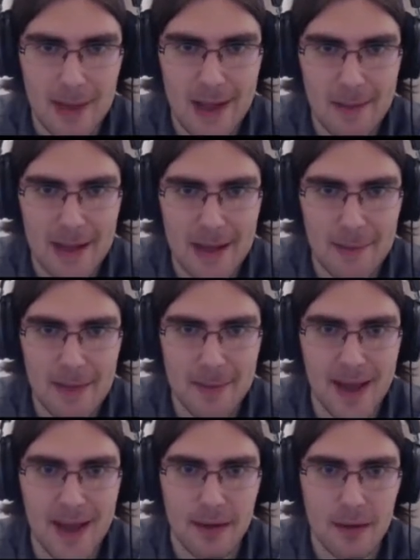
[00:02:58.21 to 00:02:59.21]
Bang, bang,
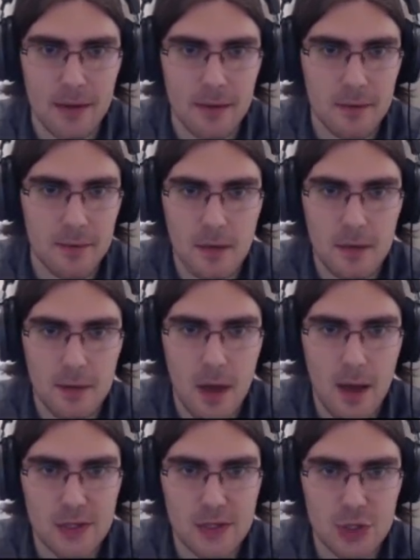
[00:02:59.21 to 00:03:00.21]
bang, bang, bang!
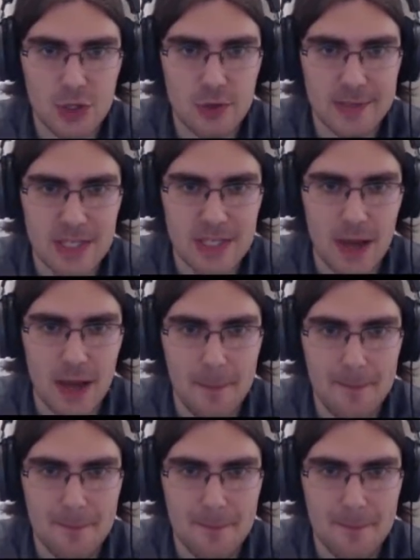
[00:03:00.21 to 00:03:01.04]
Uh, excuse me,